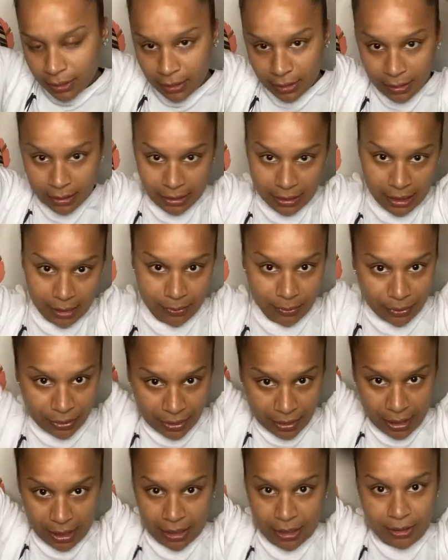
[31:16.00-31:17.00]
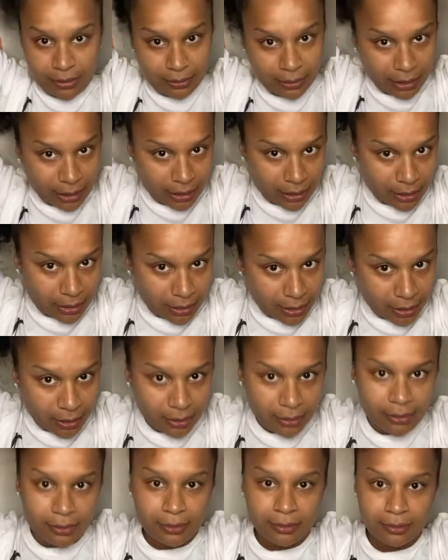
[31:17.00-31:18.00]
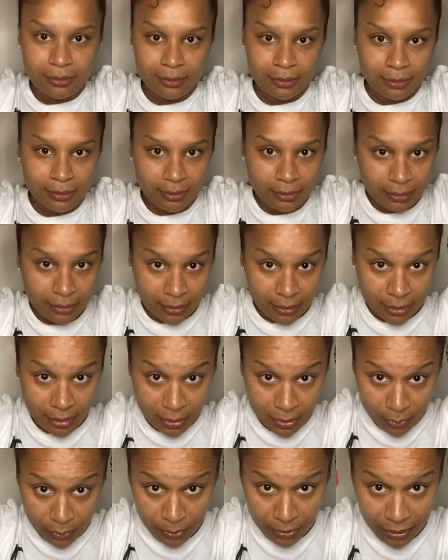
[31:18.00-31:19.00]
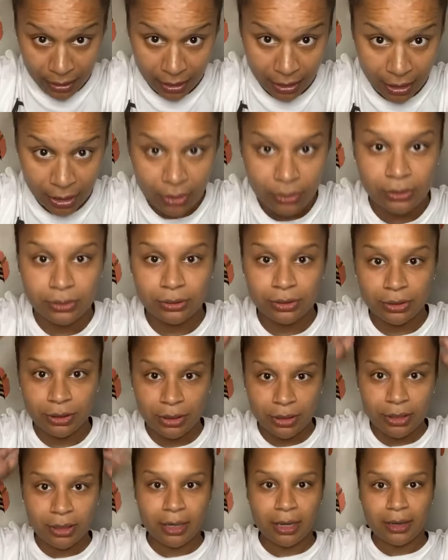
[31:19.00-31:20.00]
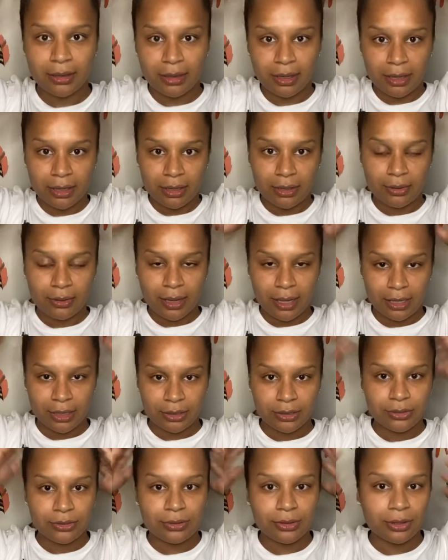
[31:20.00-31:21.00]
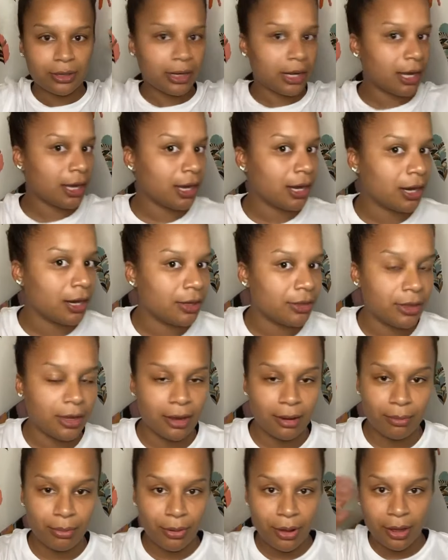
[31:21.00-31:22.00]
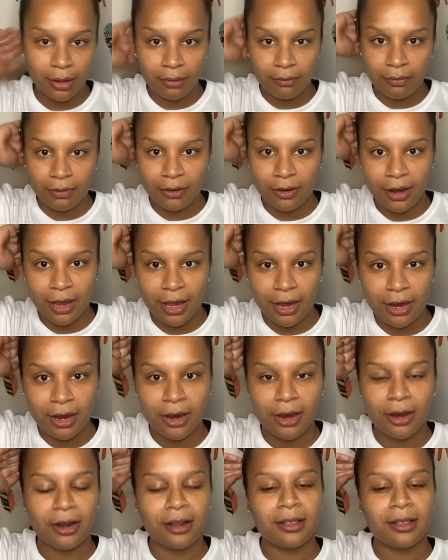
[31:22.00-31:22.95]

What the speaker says: They will thank you later when they get older and they know how to do their hair and they are proud of their hair.